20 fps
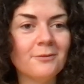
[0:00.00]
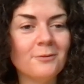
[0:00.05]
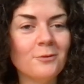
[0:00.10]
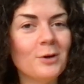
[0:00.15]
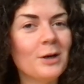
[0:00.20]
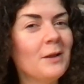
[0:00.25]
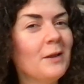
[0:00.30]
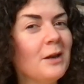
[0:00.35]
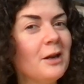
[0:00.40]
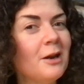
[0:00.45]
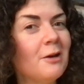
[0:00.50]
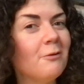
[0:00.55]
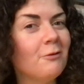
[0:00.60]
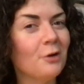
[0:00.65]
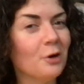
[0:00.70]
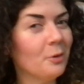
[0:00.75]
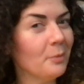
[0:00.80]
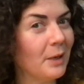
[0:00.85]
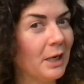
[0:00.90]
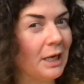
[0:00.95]
really
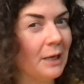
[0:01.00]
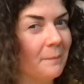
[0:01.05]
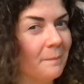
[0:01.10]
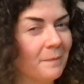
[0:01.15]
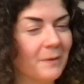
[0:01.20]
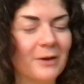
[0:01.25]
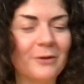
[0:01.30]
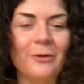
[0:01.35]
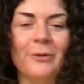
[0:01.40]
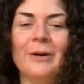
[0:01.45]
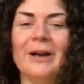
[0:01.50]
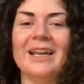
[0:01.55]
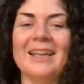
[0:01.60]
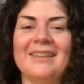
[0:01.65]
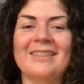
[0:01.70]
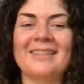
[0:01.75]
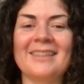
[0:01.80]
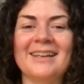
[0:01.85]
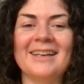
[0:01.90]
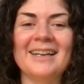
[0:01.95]
for me
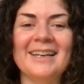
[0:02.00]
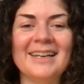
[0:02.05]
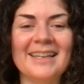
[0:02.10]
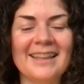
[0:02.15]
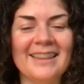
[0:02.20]
with the